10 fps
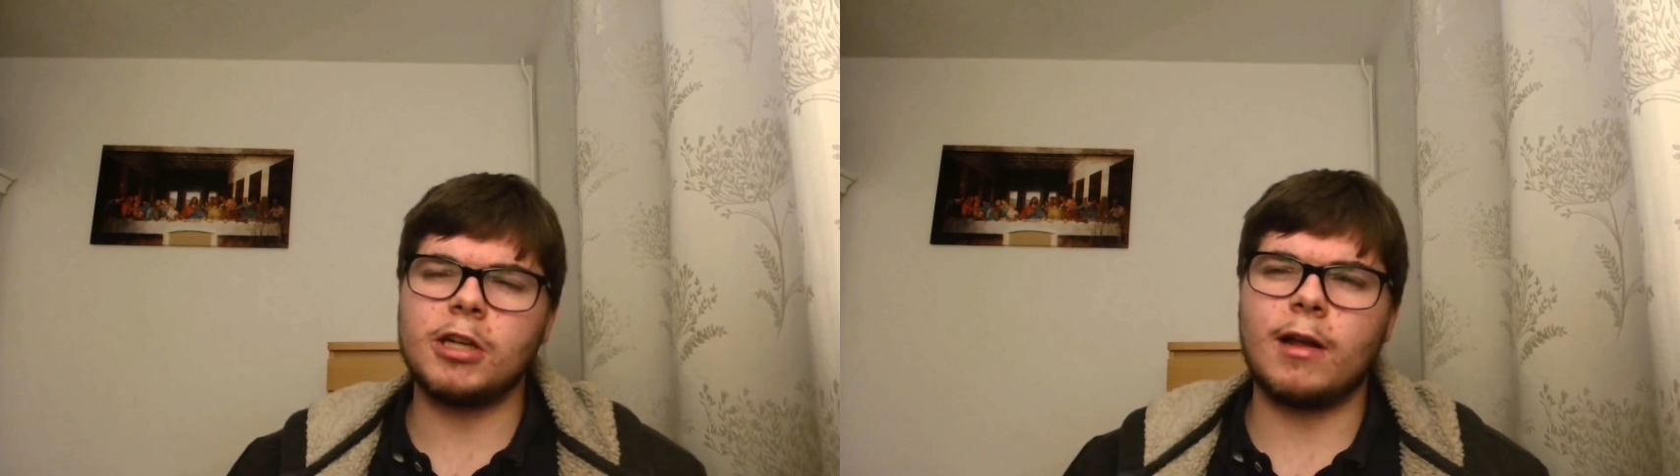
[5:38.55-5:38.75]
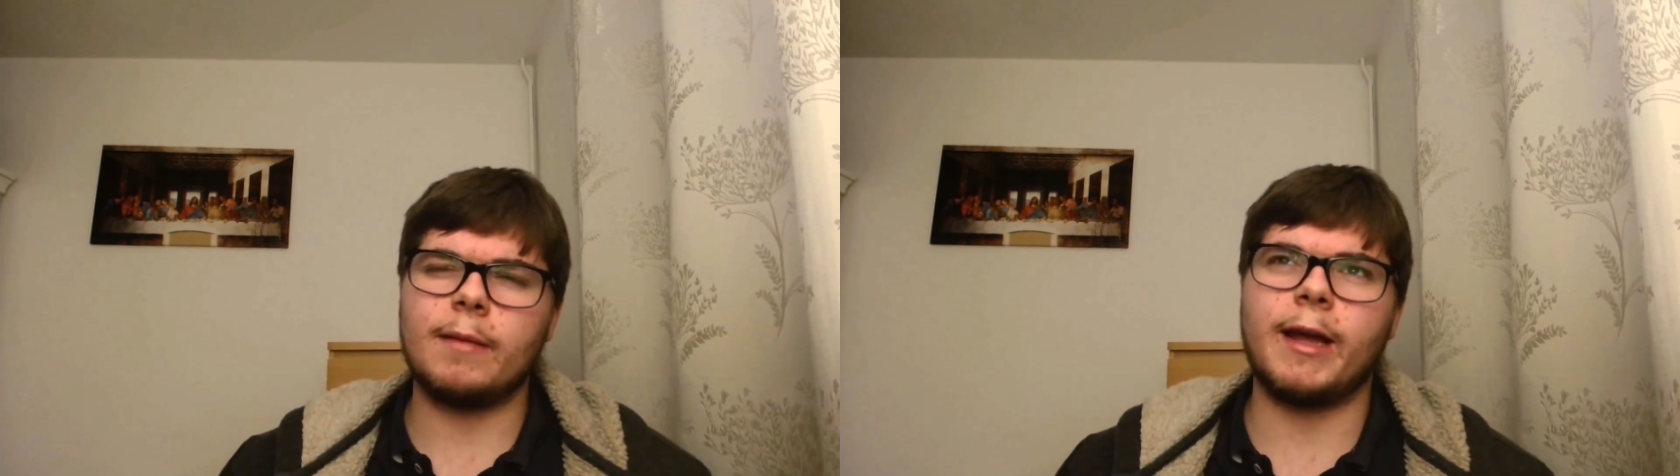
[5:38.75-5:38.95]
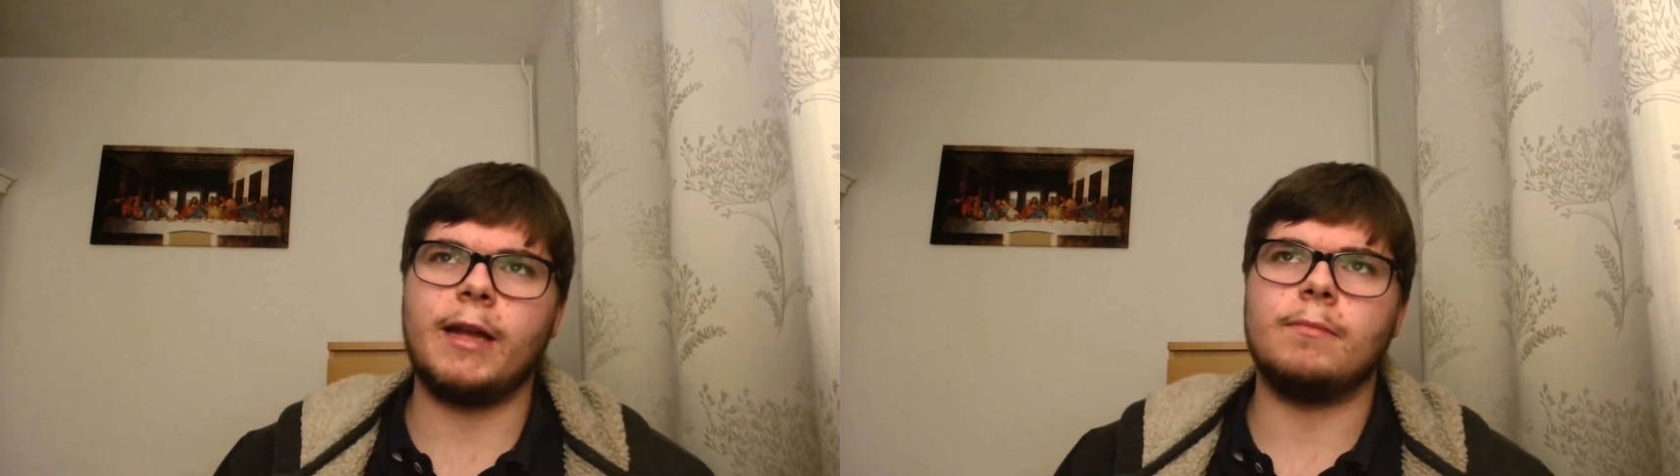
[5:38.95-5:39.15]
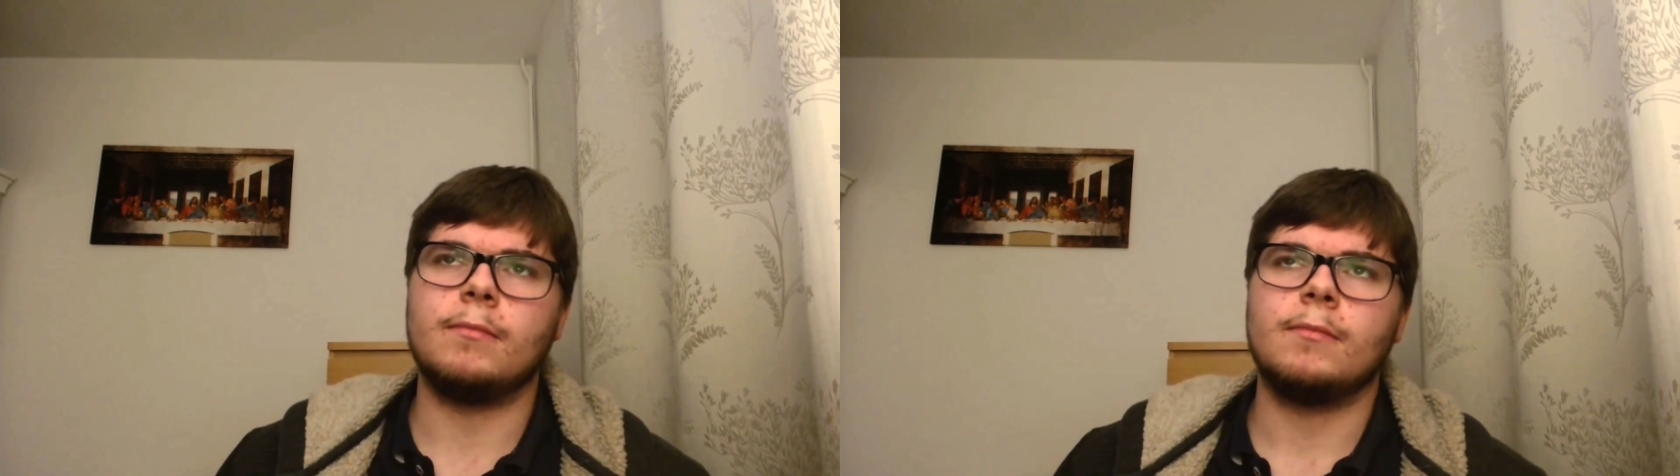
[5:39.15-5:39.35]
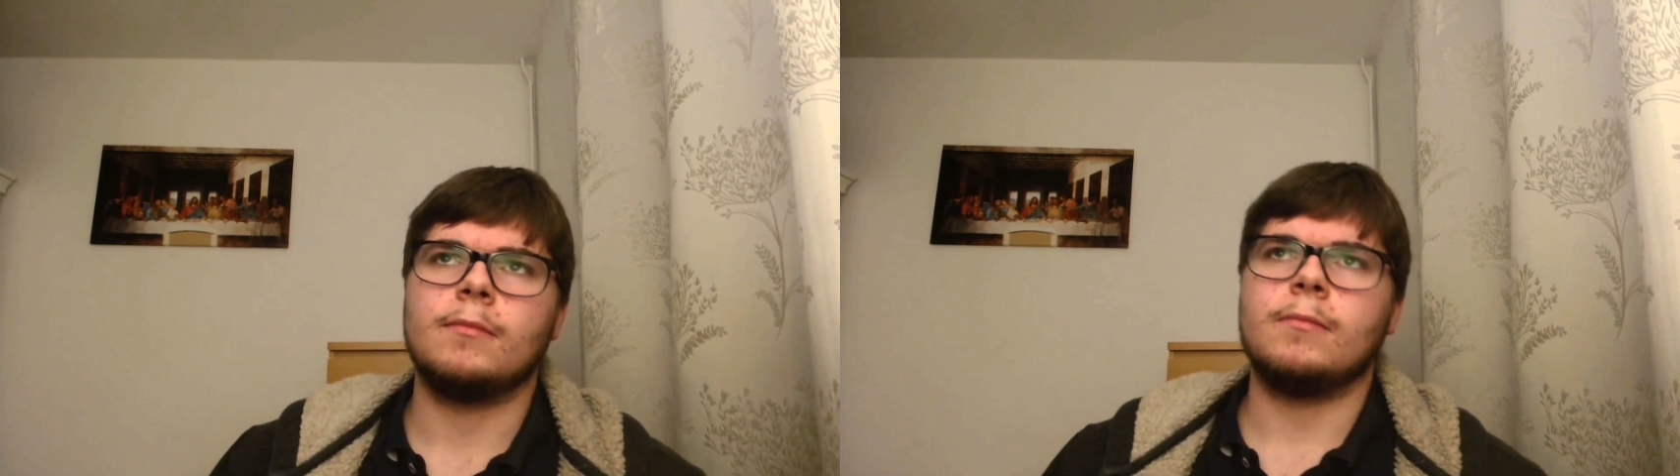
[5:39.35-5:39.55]
Charlemagne
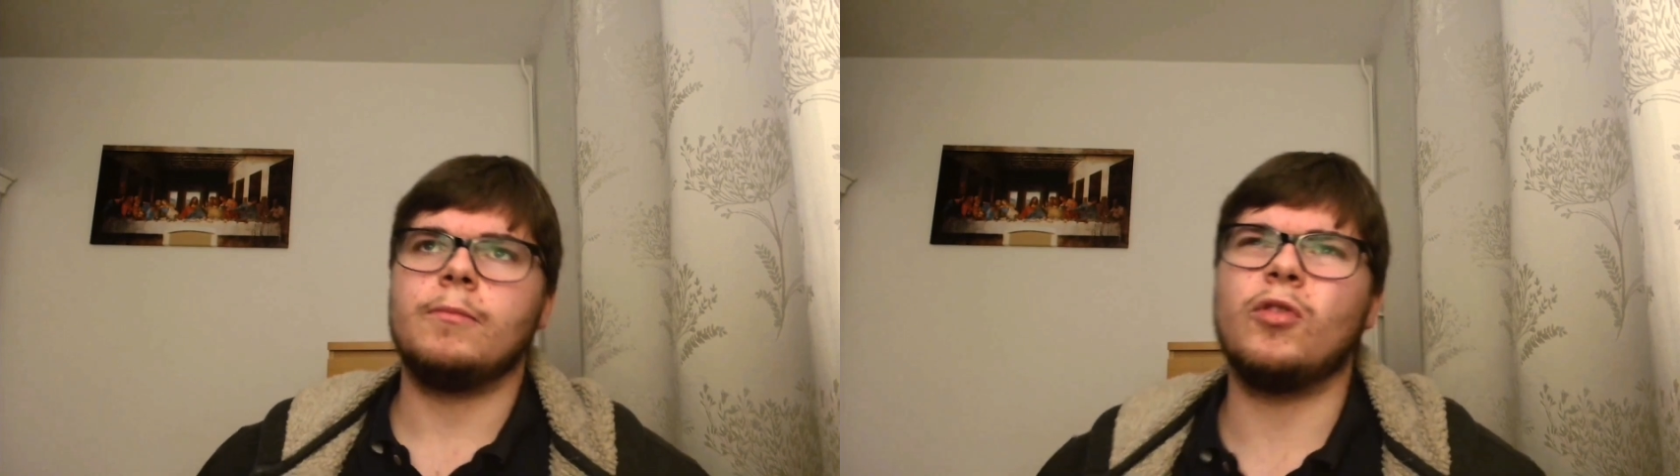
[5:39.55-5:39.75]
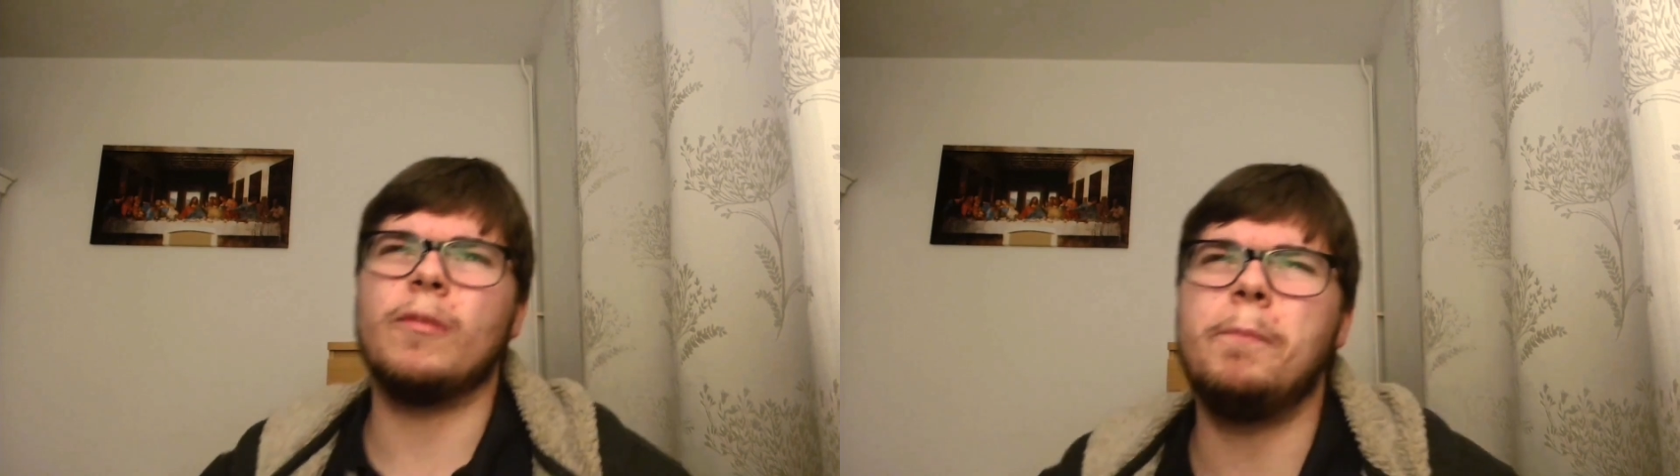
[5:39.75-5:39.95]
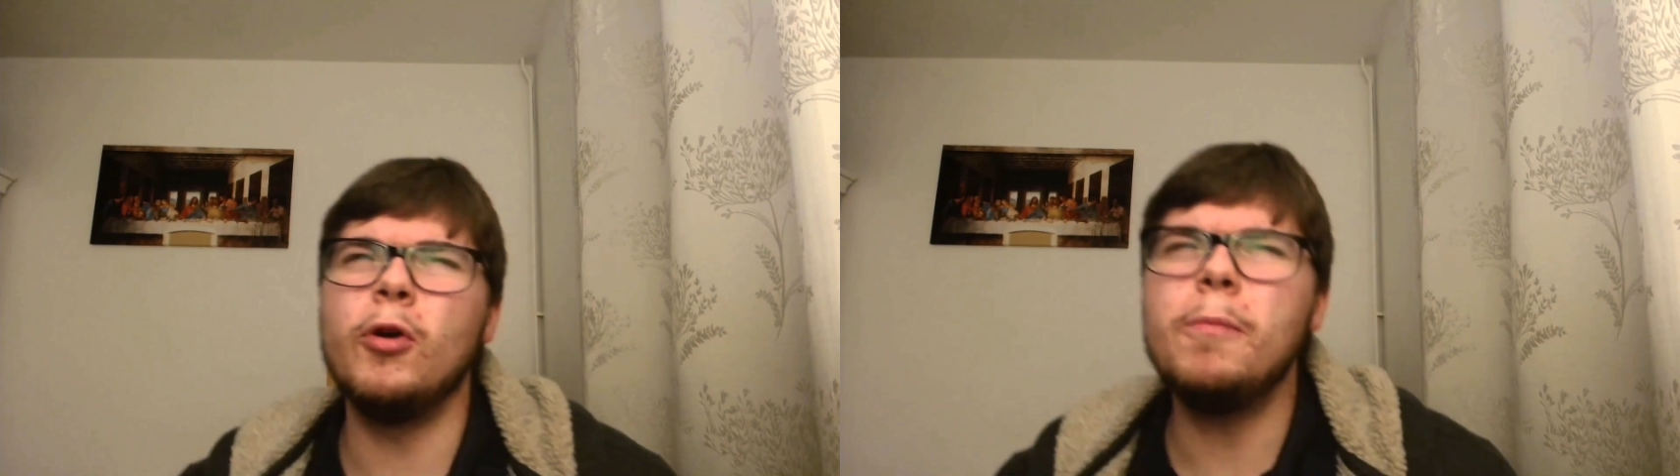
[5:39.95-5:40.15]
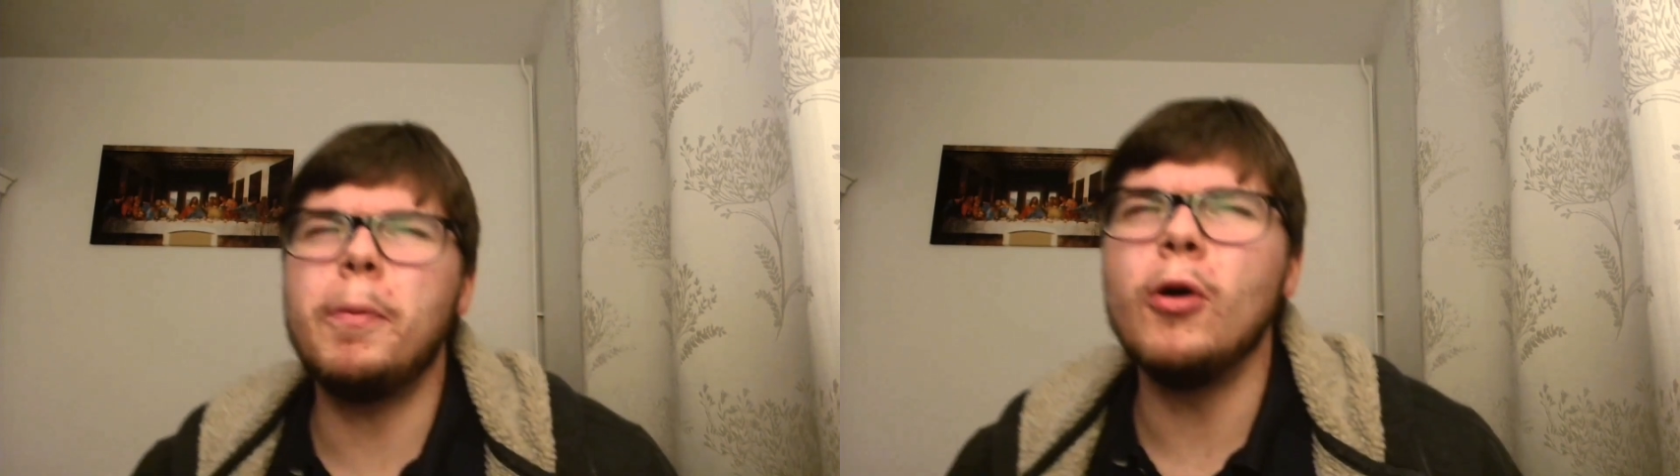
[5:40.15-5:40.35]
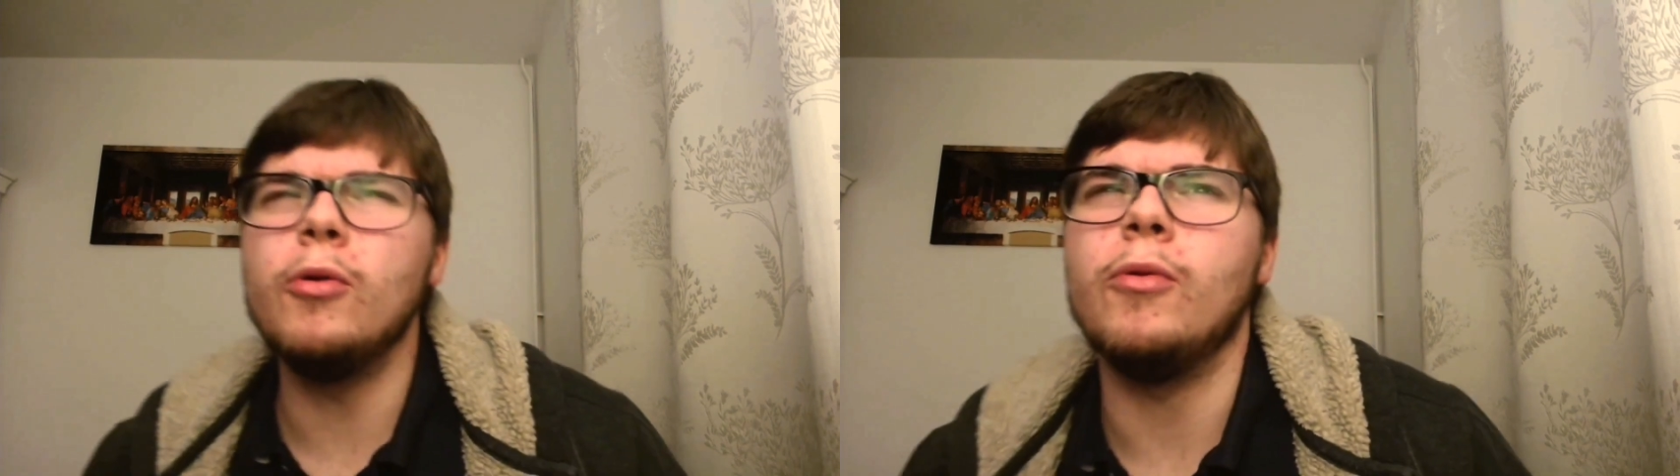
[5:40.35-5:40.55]
sort of
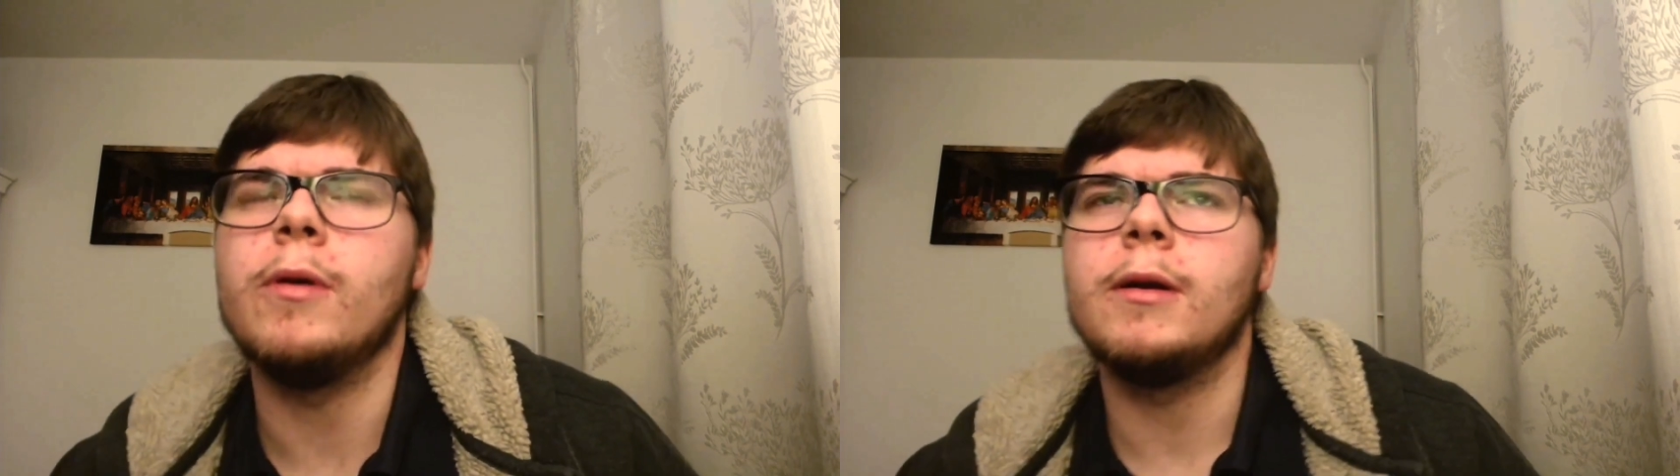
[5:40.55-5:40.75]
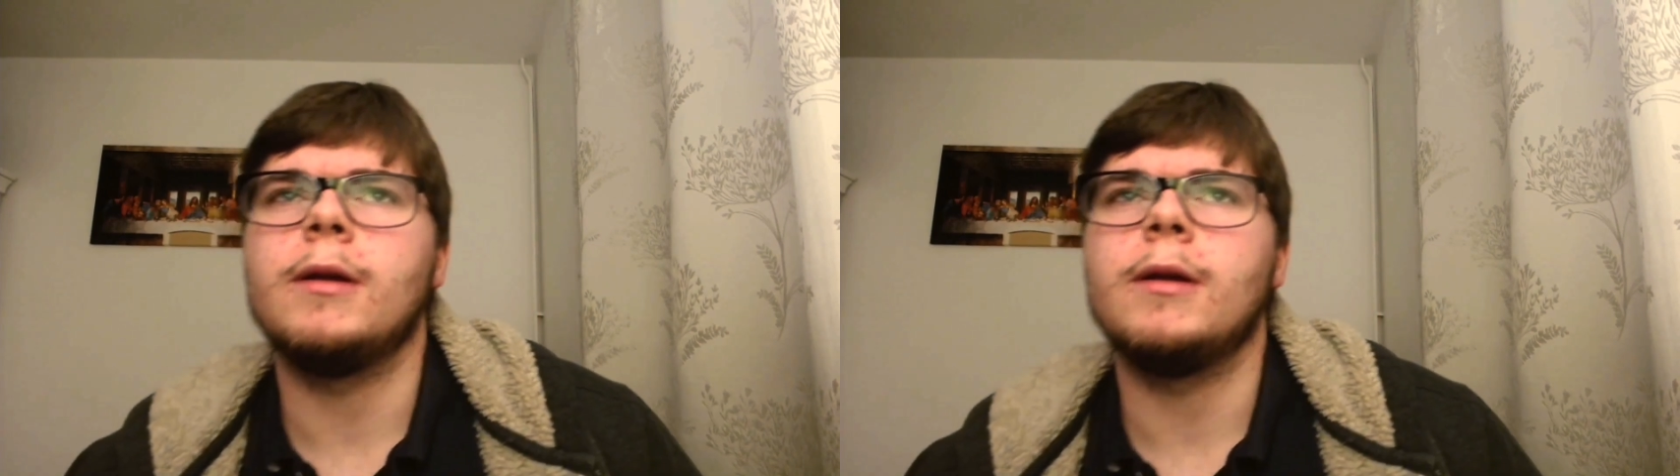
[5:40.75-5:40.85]
poo-poo